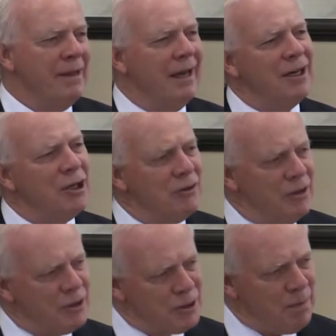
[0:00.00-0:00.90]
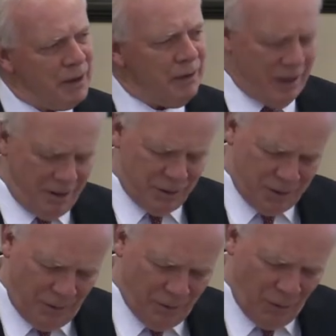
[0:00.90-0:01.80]
and experience
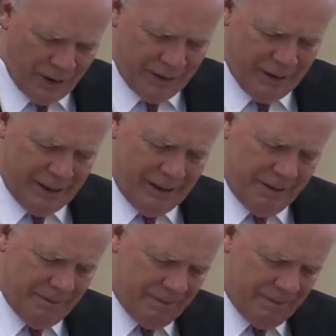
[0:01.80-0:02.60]
one day.